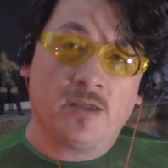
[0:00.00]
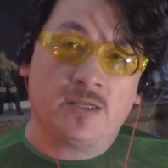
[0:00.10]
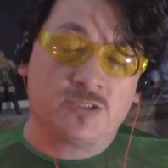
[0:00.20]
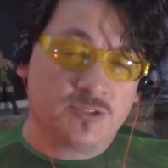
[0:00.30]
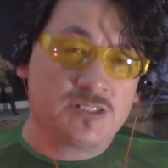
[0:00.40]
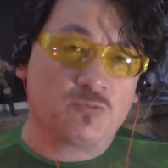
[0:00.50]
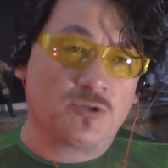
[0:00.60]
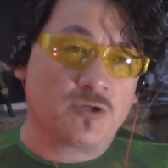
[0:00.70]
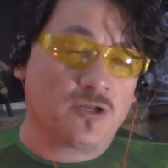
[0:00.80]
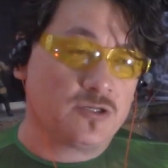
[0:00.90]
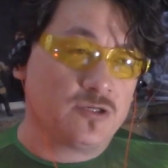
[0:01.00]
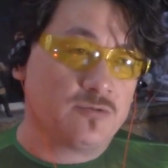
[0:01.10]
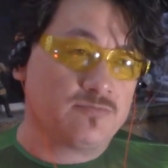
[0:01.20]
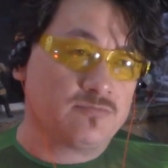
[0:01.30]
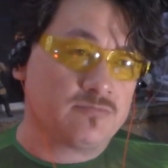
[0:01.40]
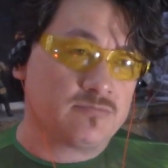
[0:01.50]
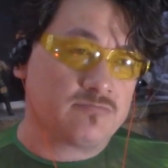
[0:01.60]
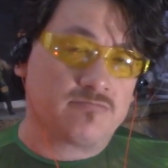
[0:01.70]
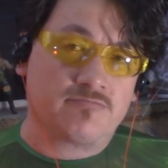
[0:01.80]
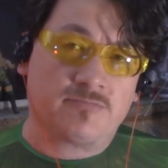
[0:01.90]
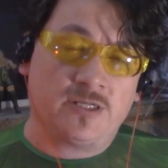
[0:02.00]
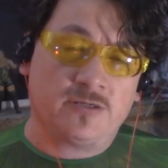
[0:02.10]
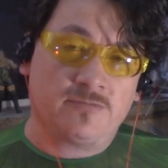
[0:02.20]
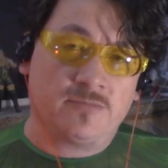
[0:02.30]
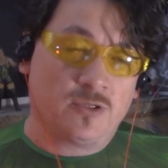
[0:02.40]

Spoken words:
So this is what they're going to do. You